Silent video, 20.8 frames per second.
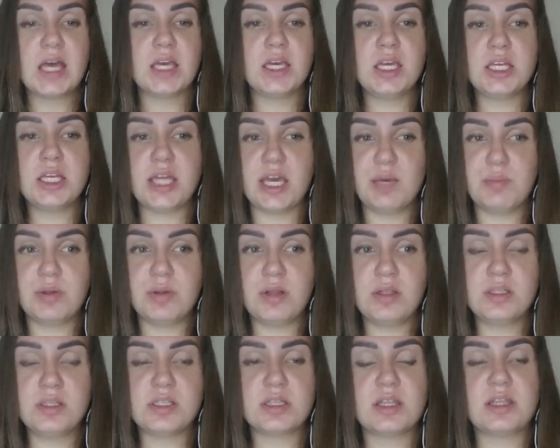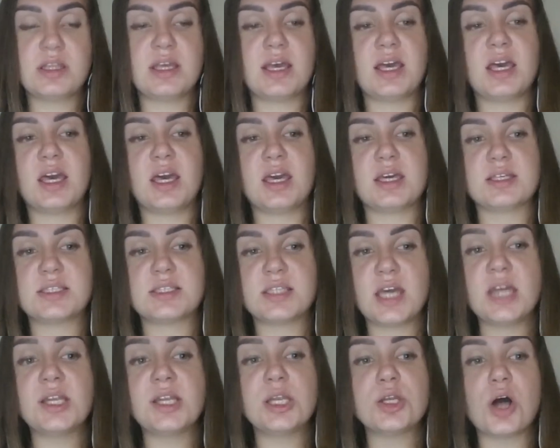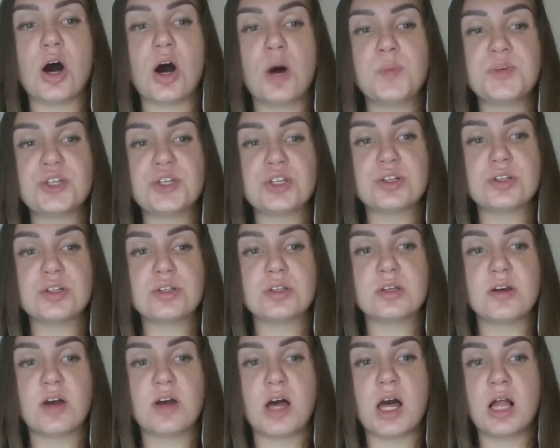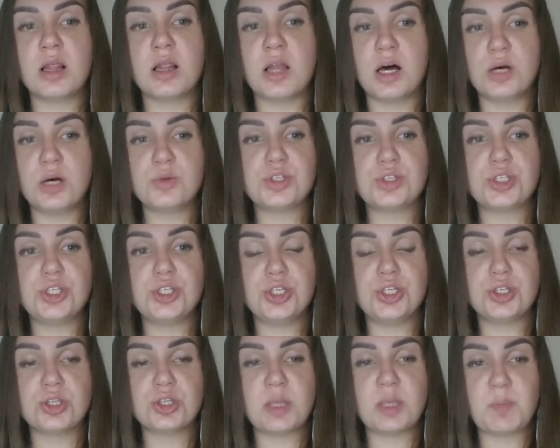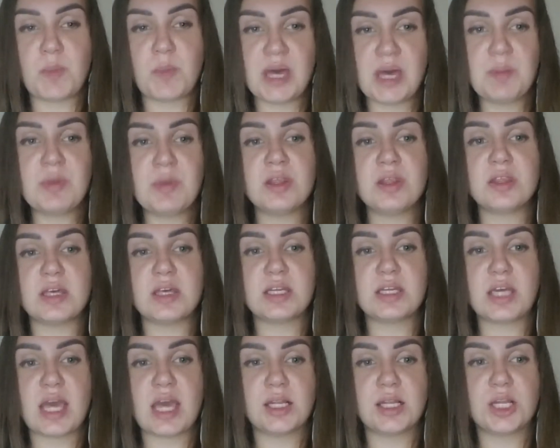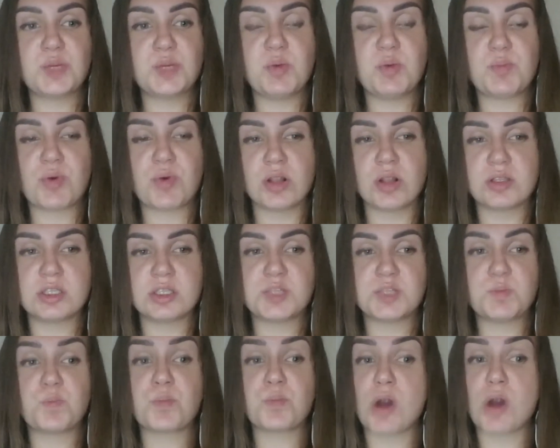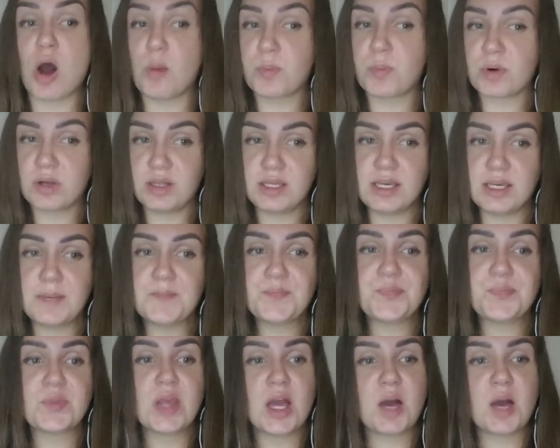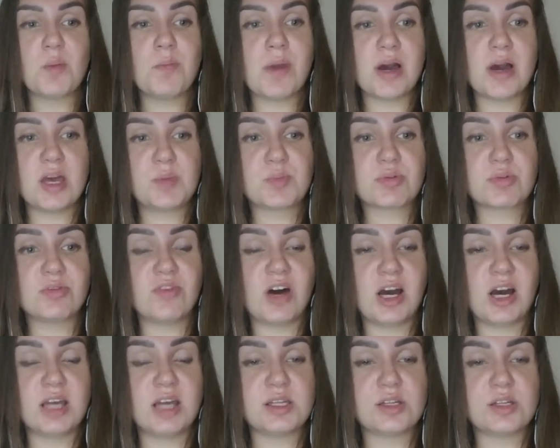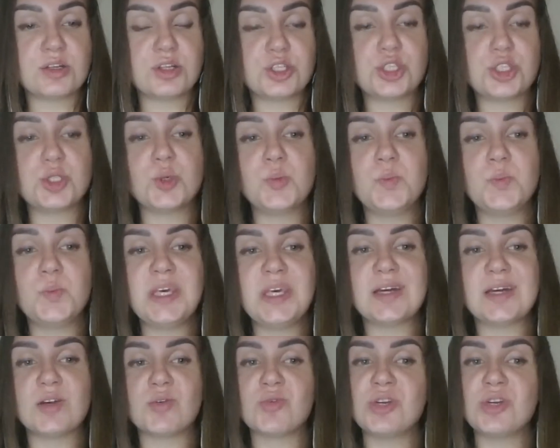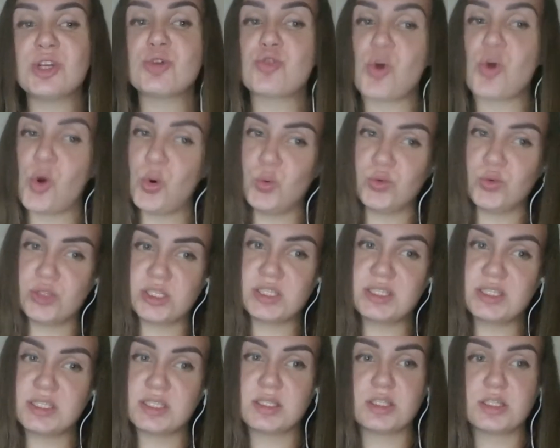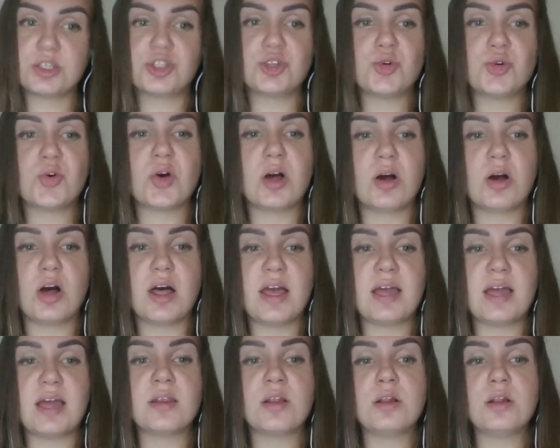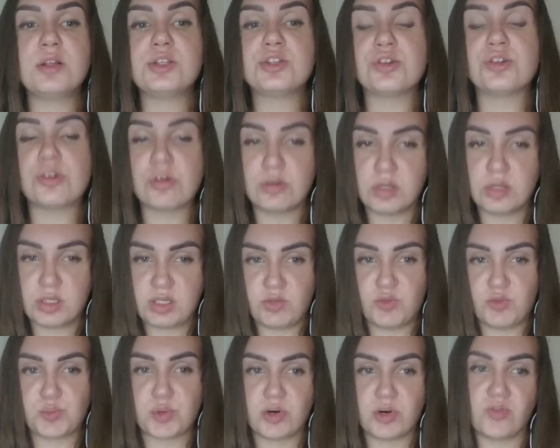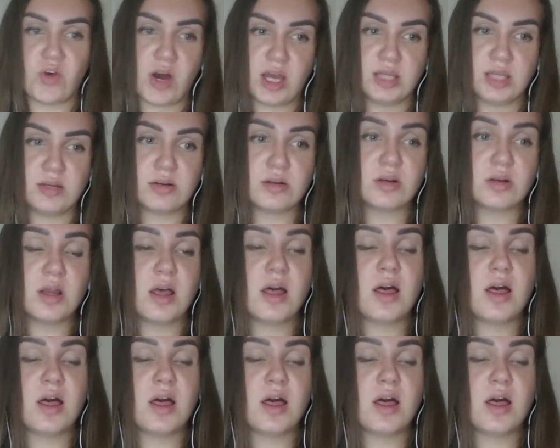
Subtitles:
Enabled, the cascading option allows the payment that cannot be processed properly by a provider to be rerouted to an alternative provider